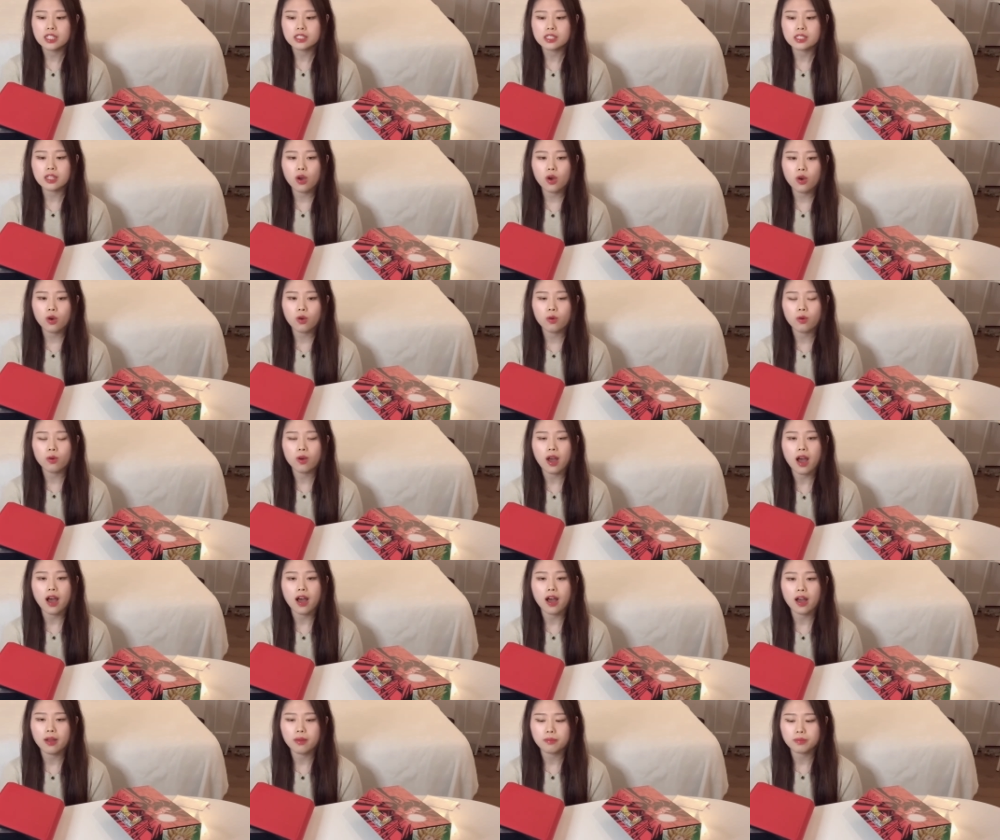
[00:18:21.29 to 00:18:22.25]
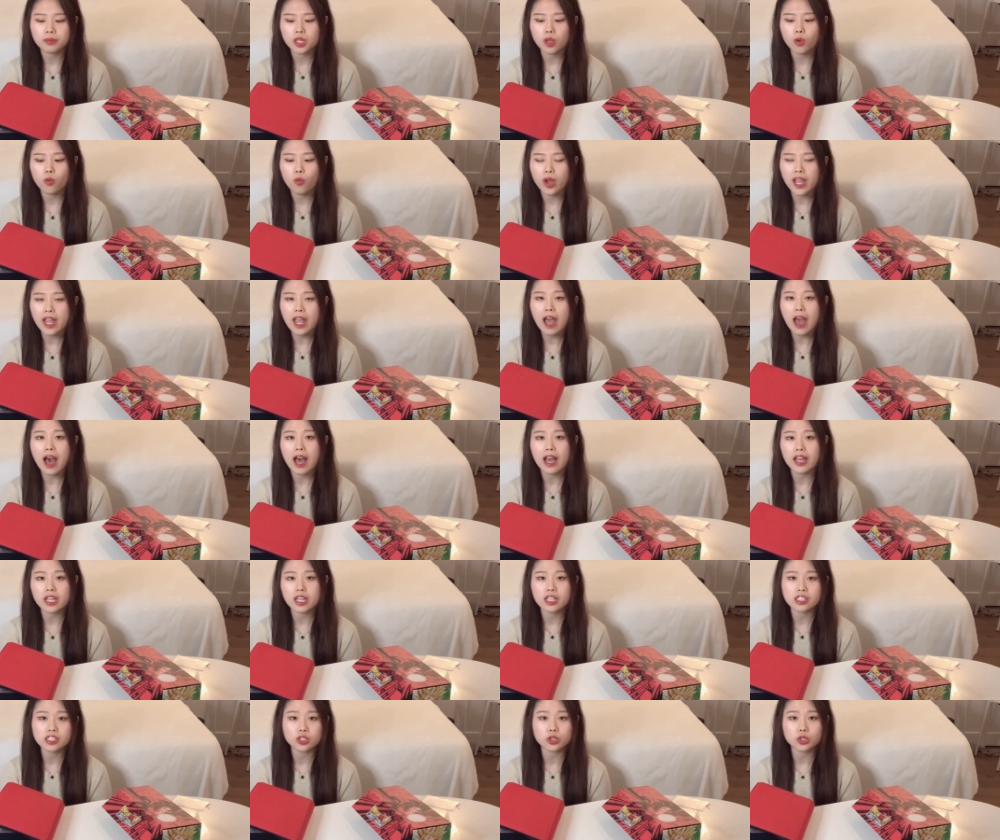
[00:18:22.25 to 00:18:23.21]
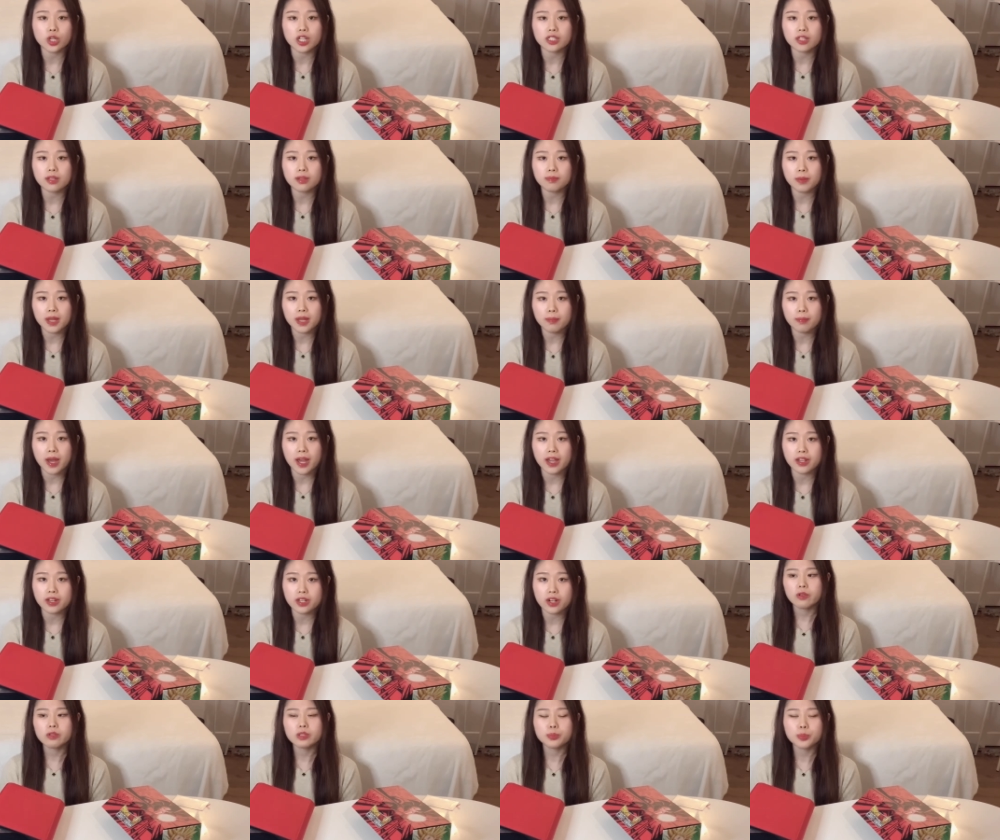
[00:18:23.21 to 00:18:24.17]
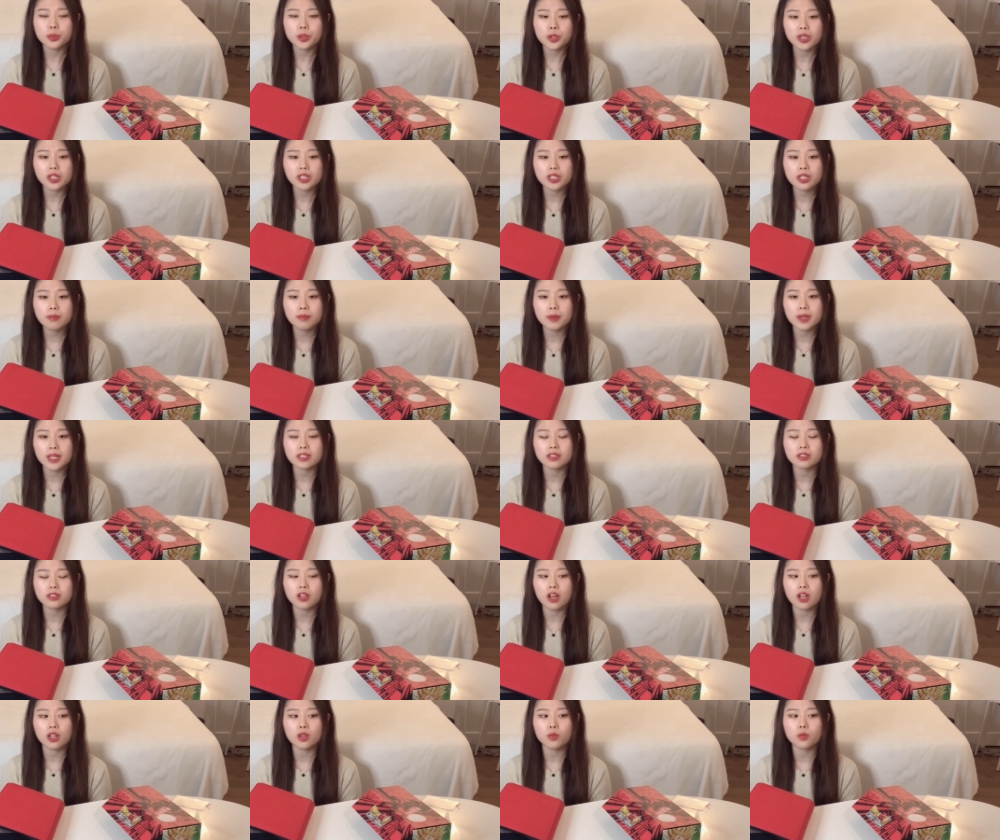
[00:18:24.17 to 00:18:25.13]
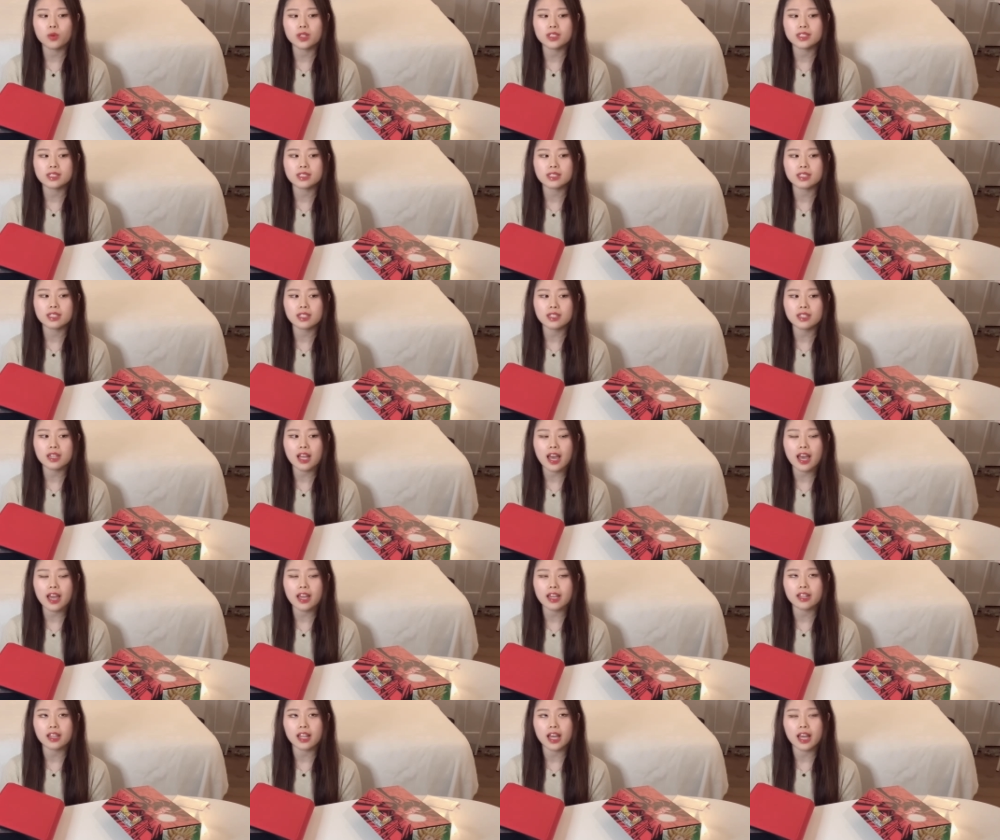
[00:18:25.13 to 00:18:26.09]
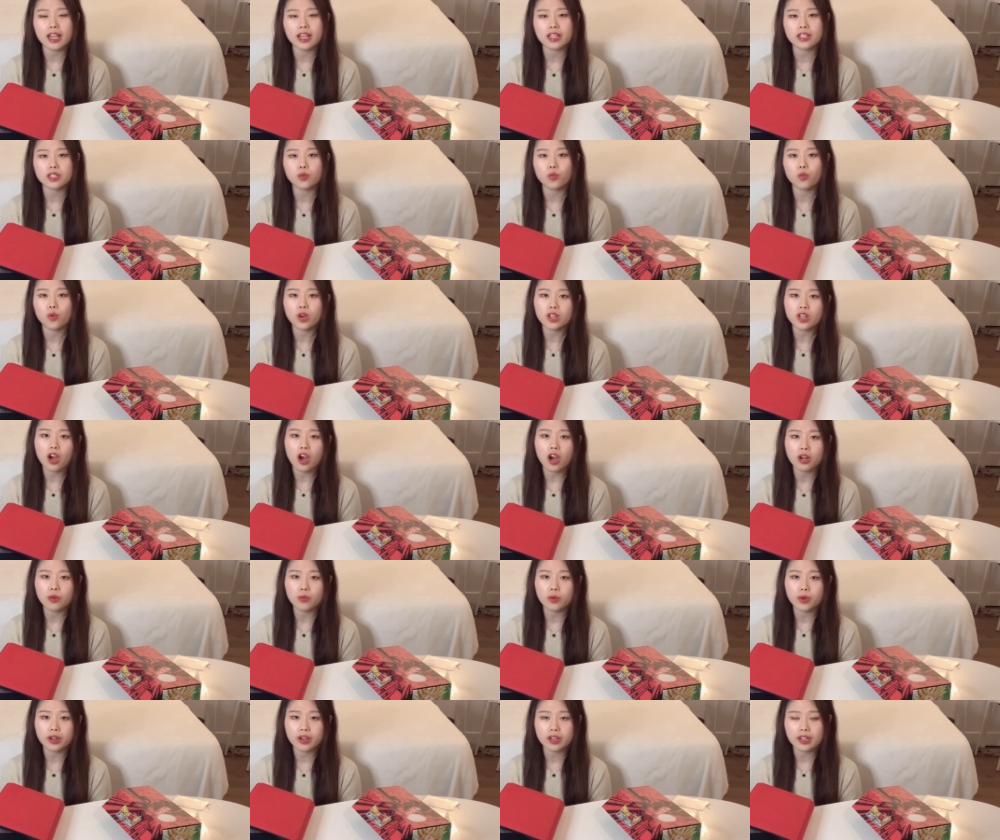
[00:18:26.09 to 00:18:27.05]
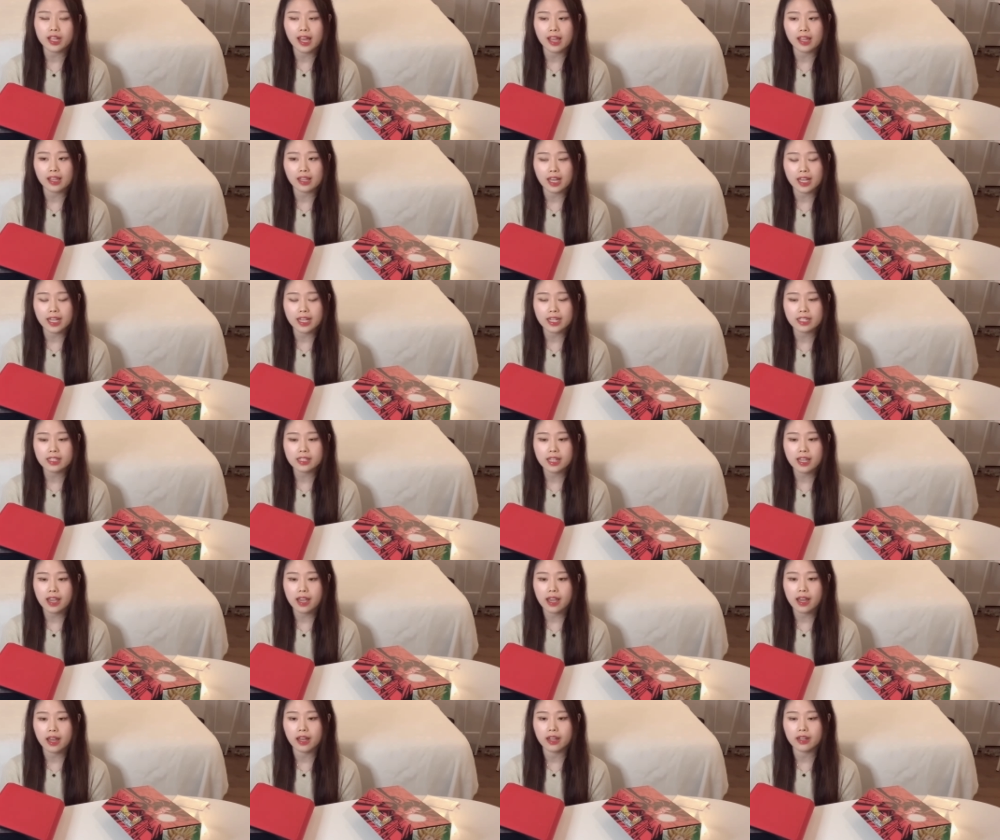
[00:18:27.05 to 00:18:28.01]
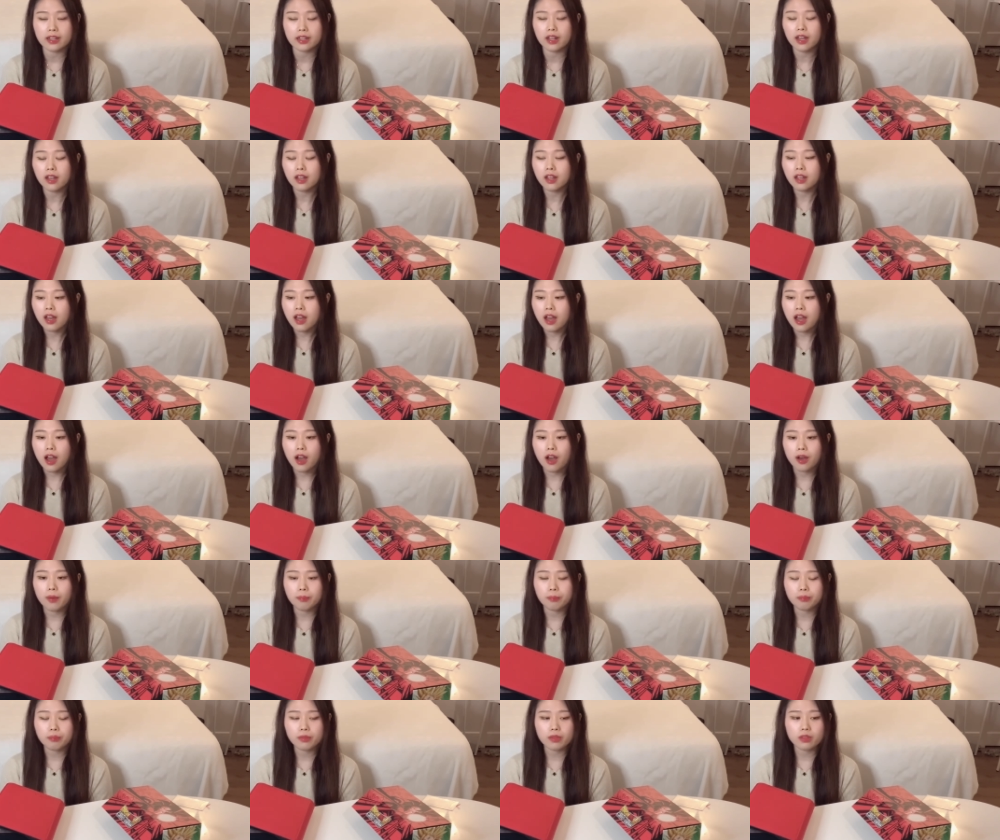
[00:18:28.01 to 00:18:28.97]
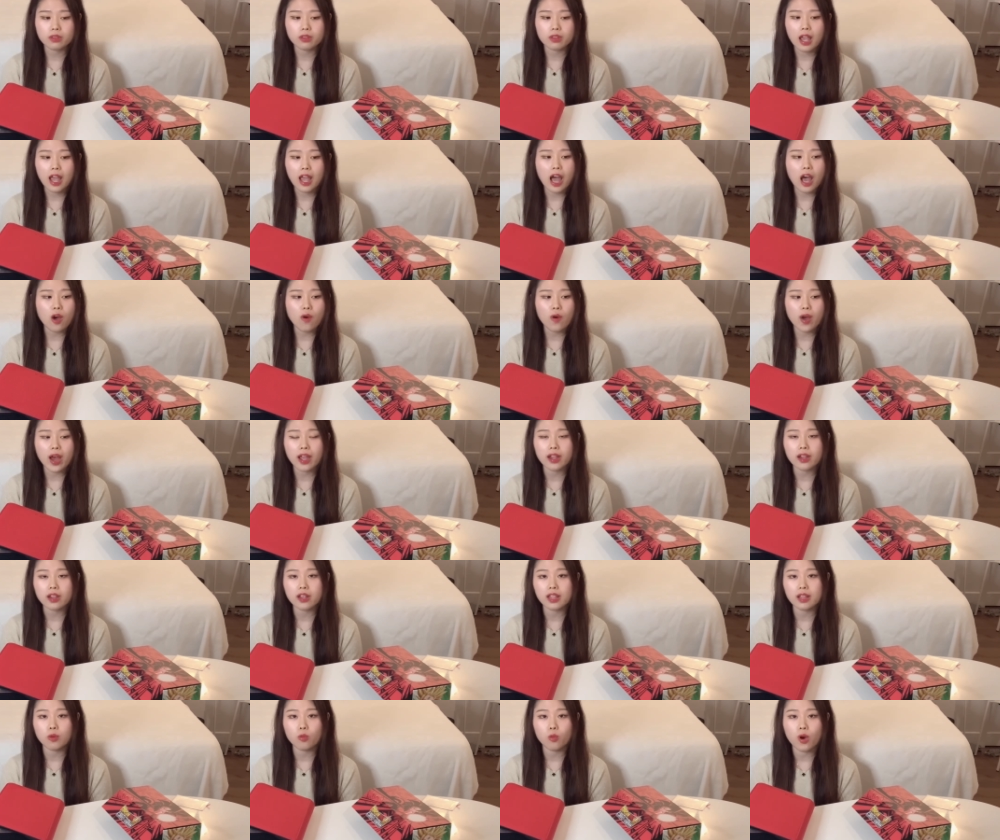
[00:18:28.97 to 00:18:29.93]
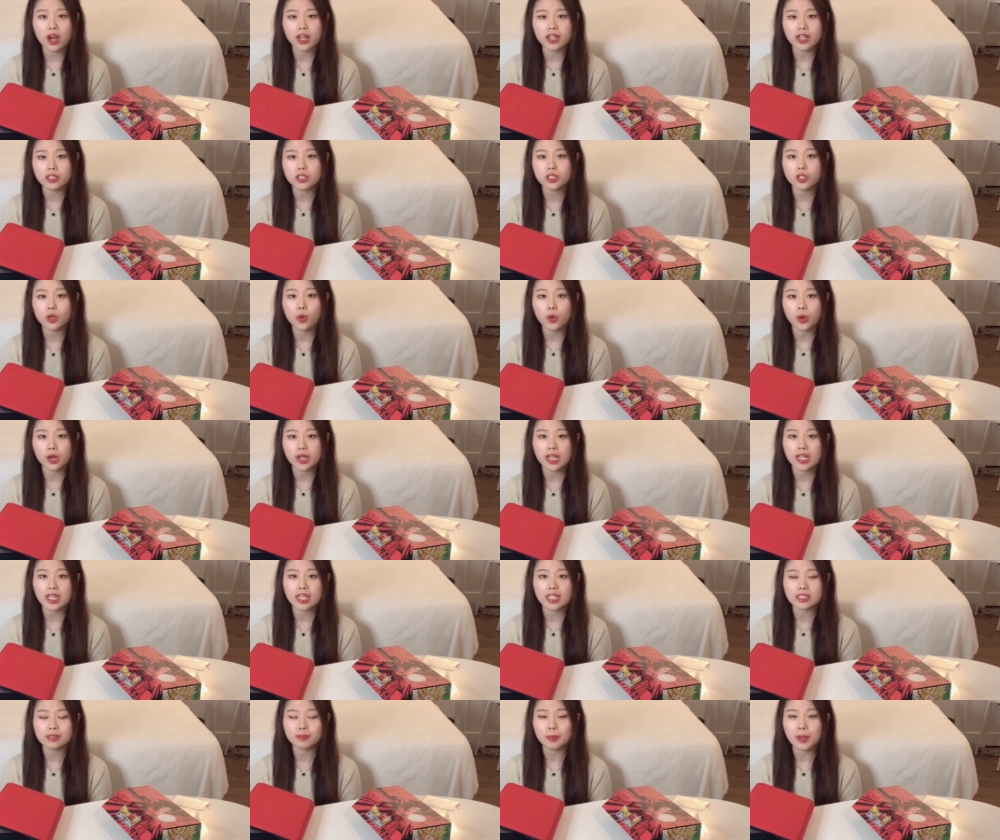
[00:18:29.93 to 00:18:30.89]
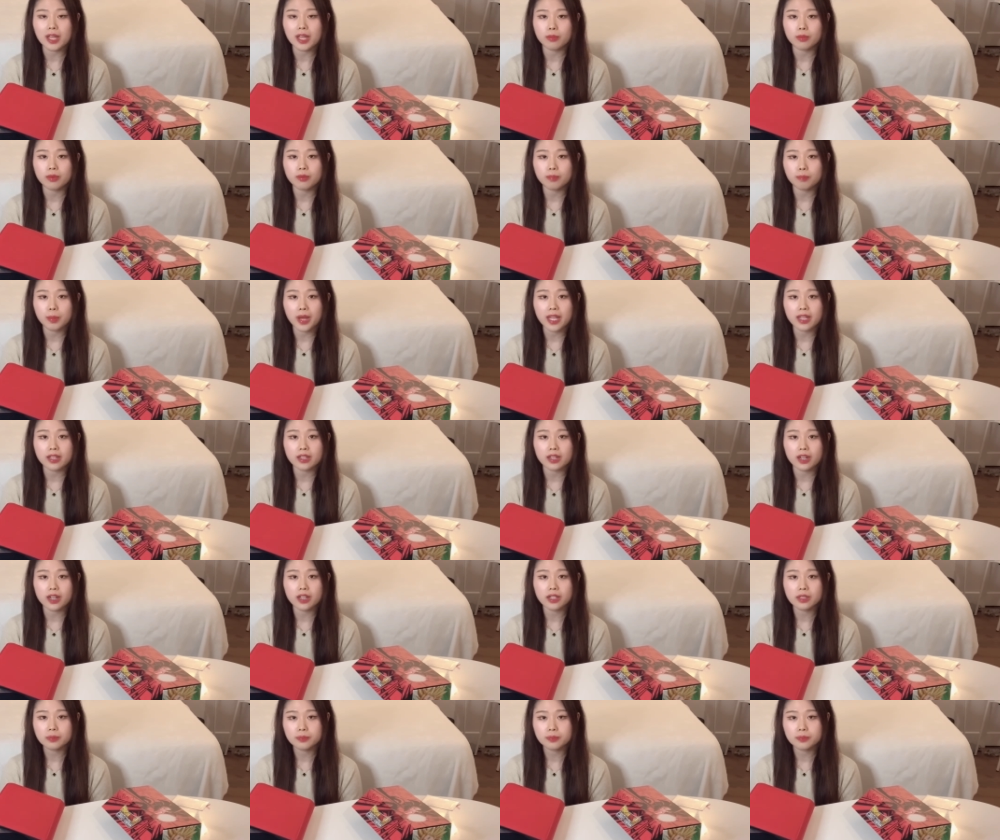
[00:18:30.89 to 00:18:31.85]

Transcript: So um, the way I constructed my binder, it was purely based on what scene I liked, what artwork I liked, and um, how I wanted to organize my binder.